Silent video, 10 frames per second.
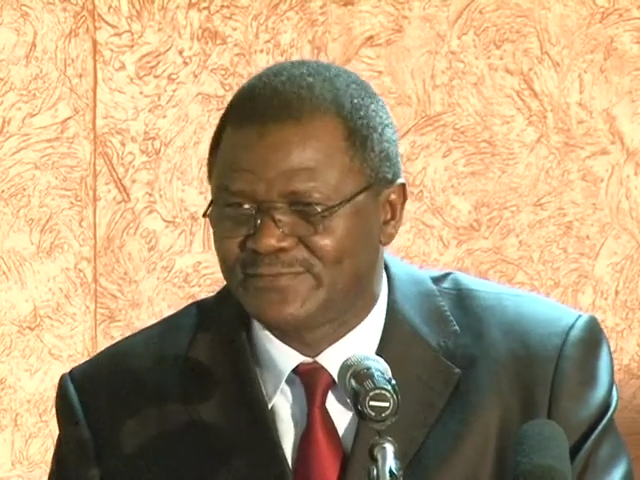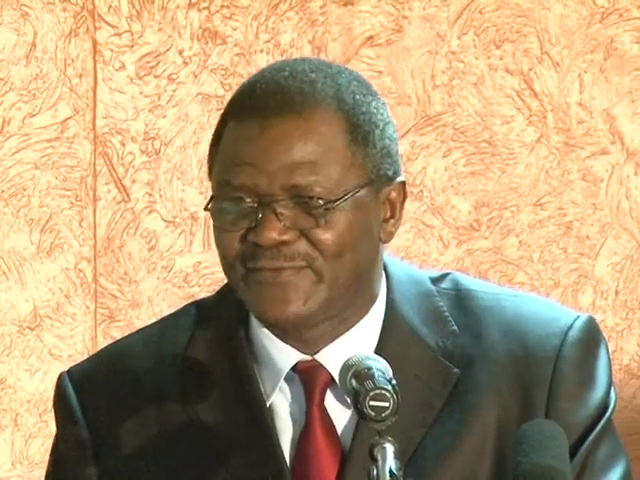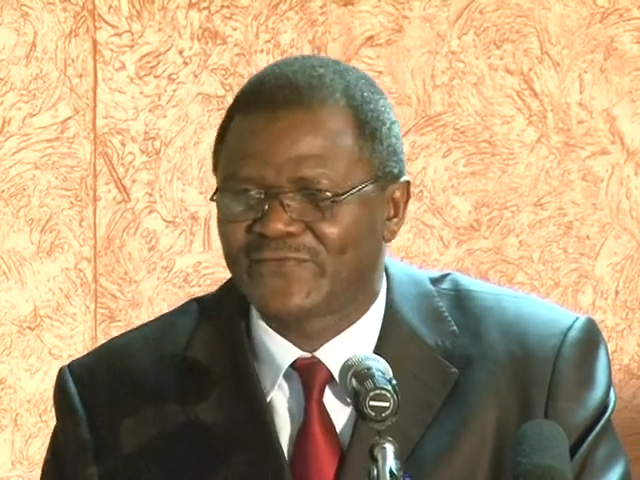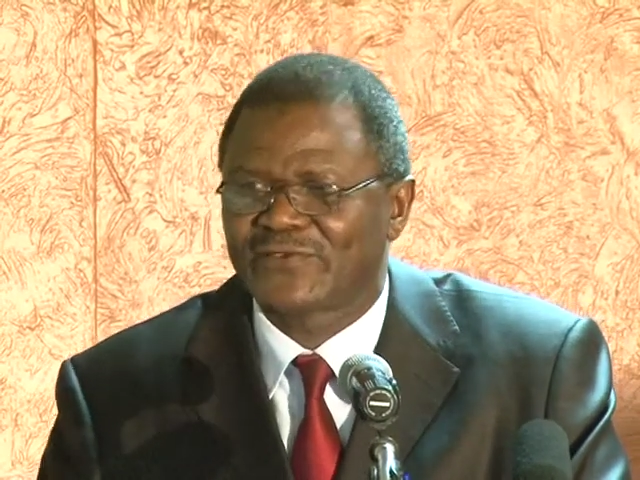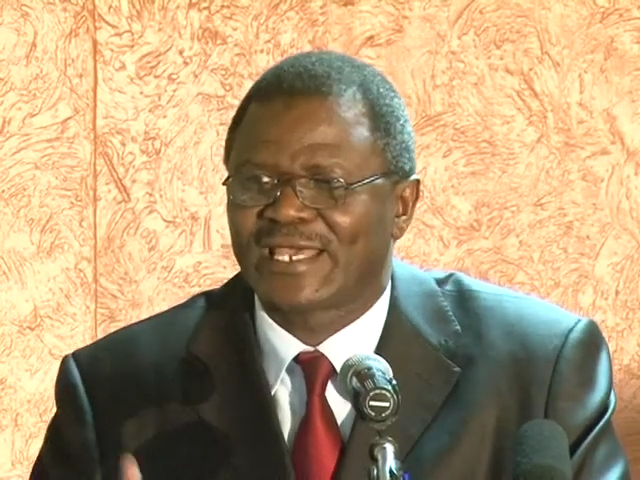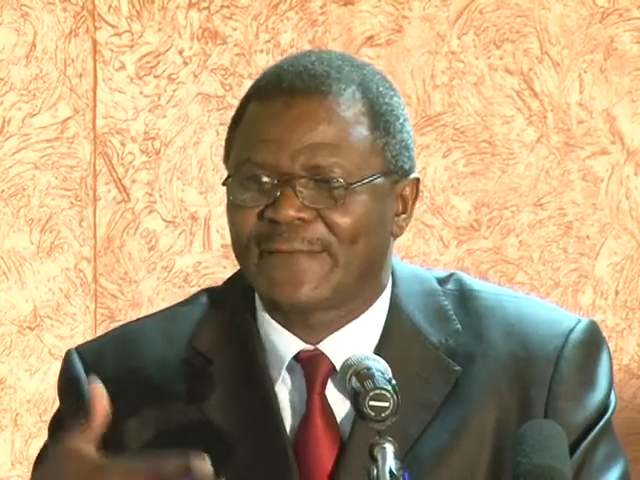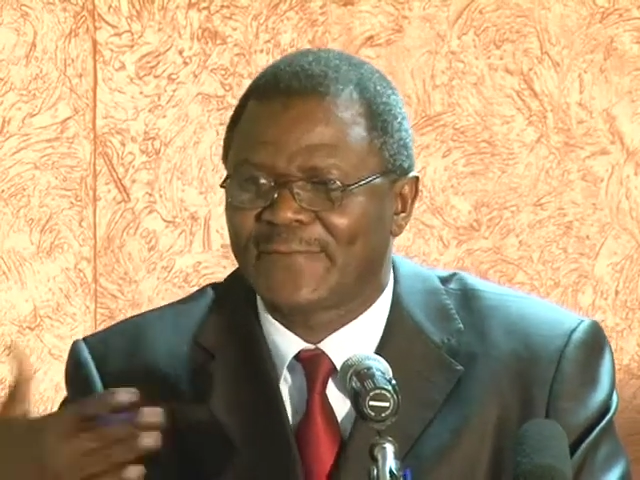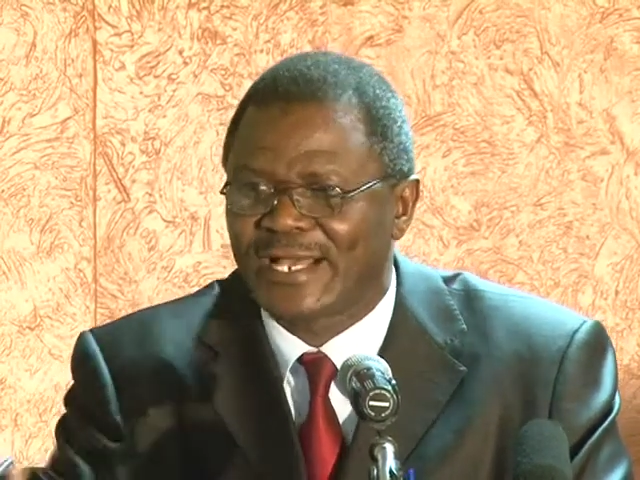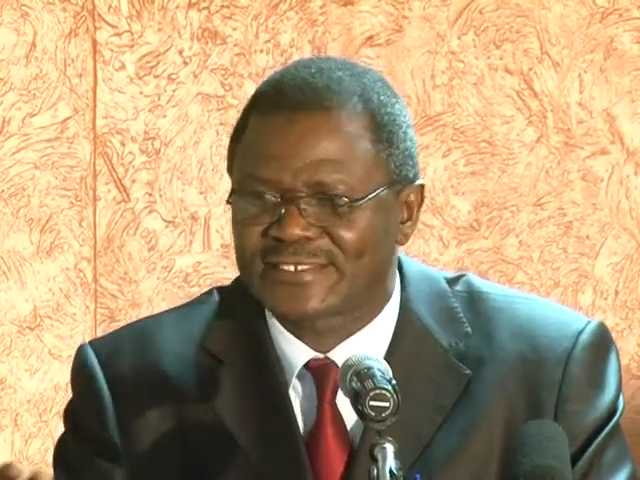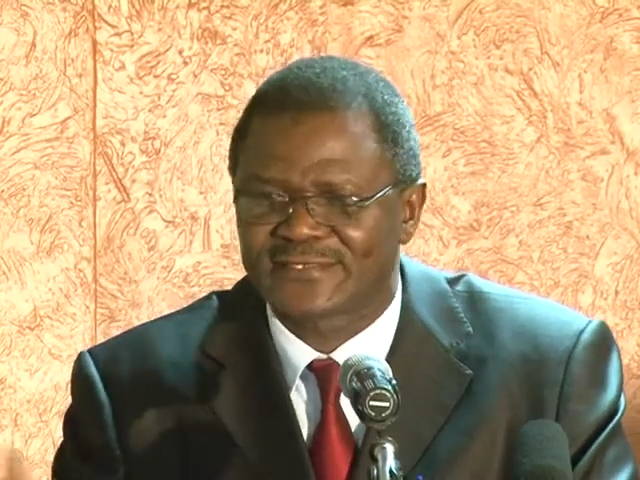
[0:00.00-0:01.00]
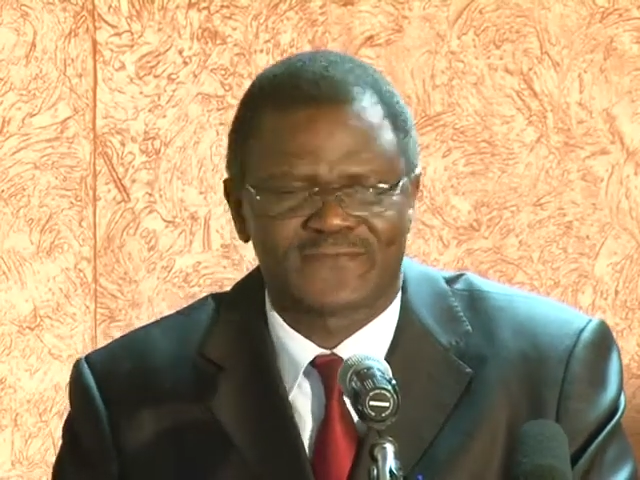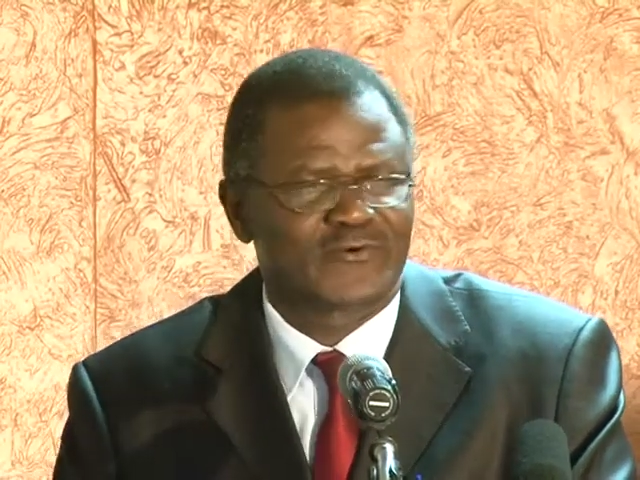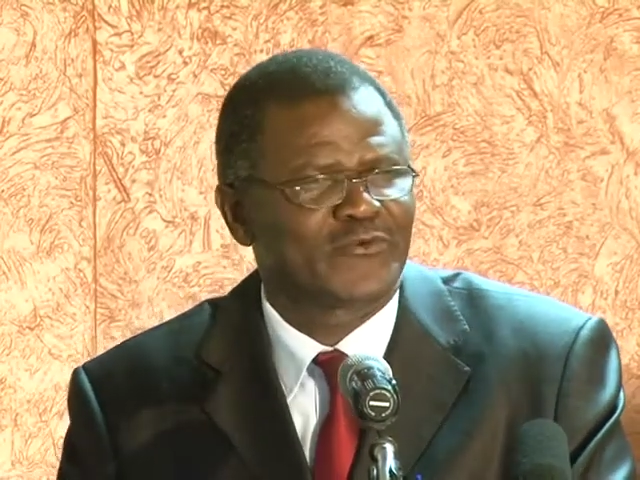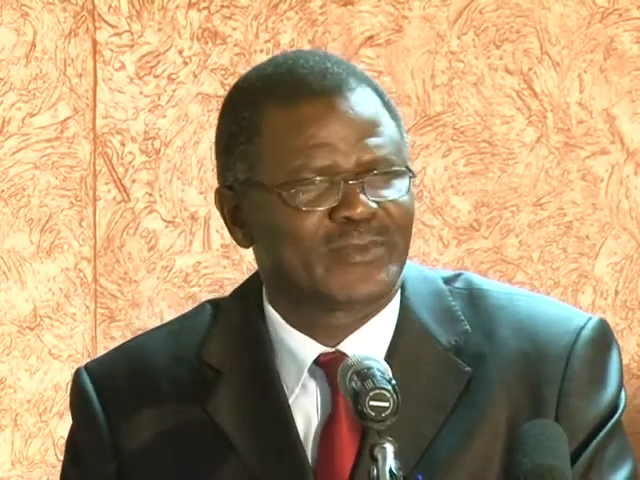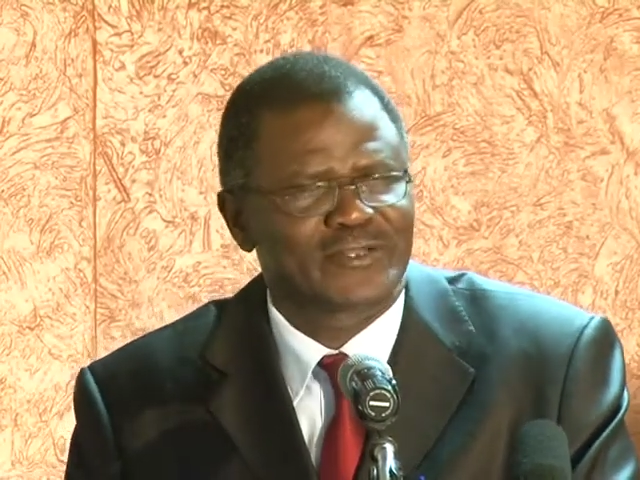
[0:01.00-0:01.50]
before they are passed
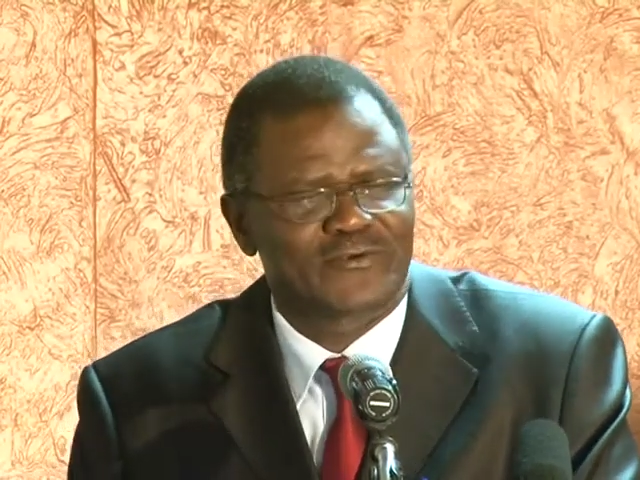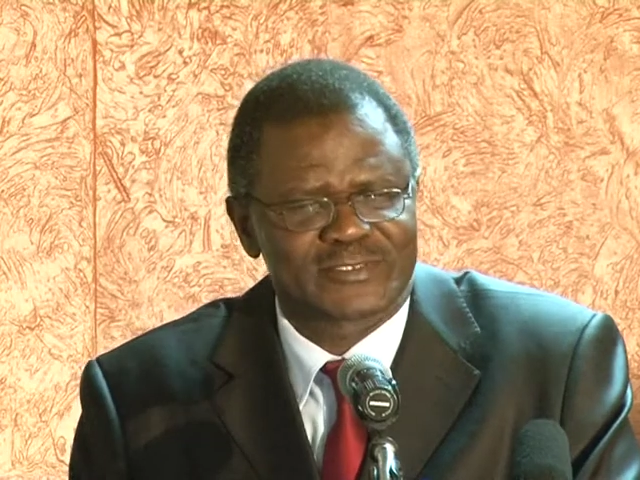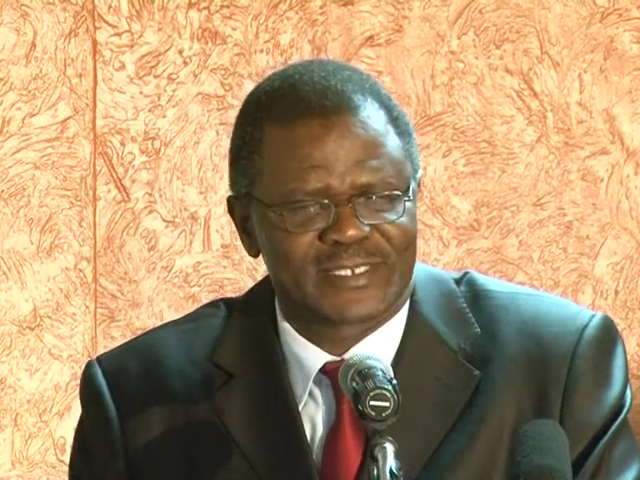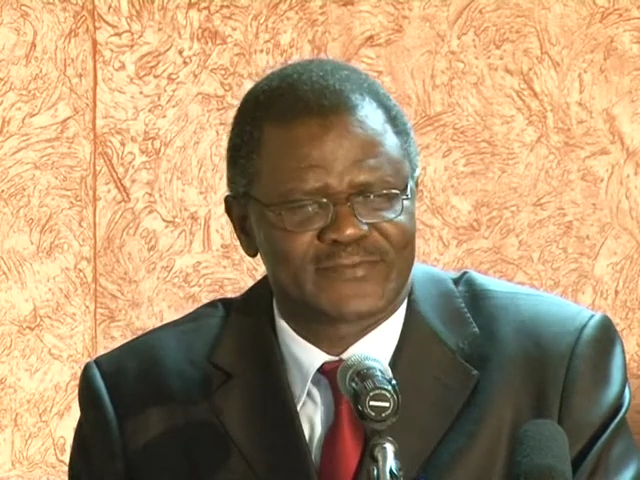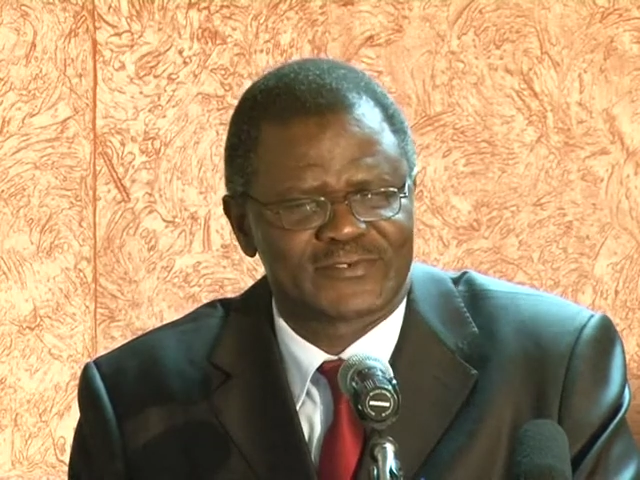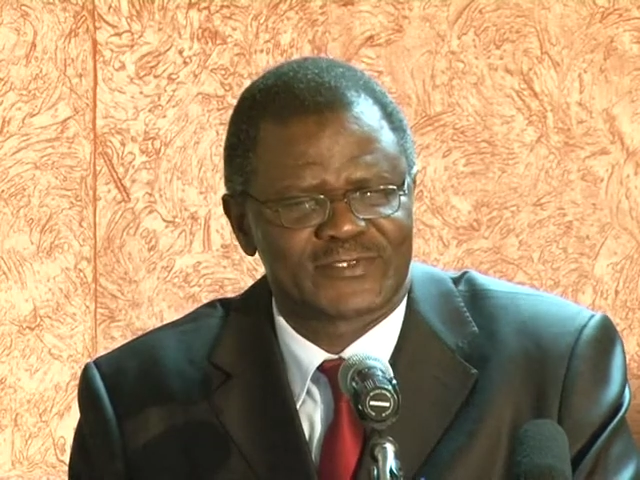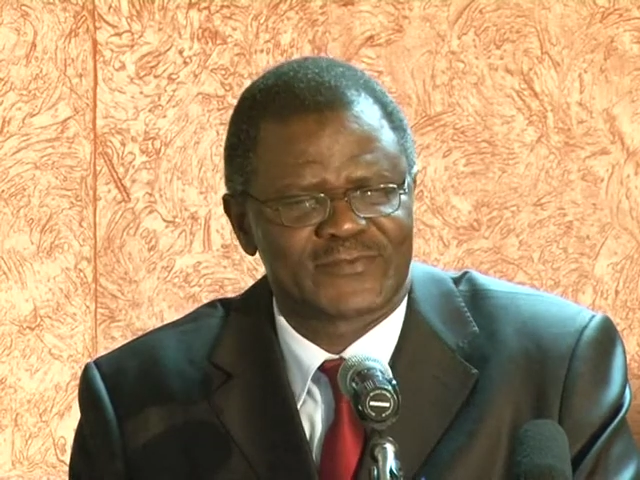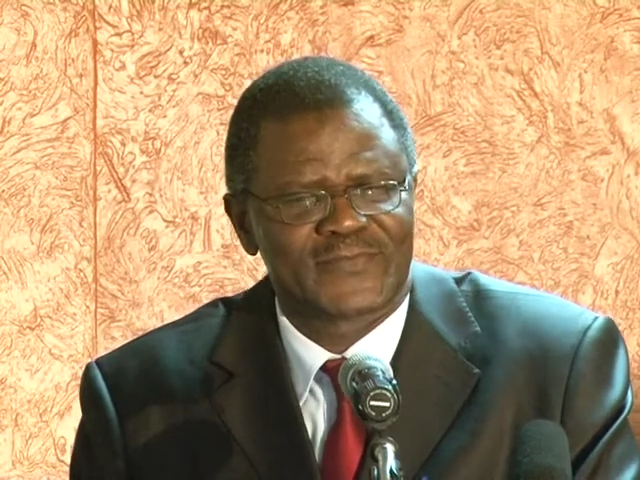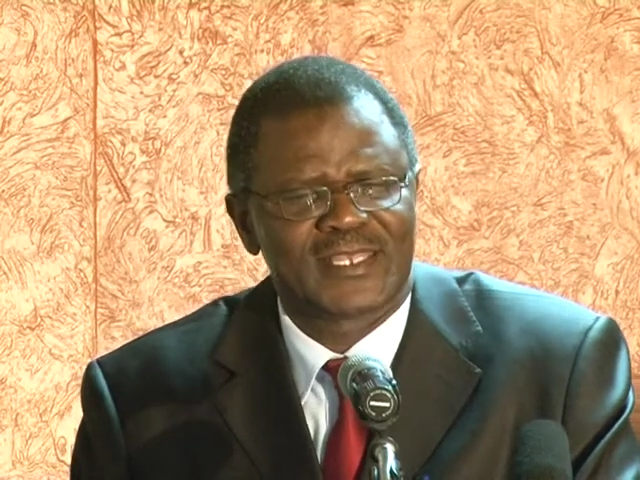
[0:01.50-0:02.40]
for human consumption.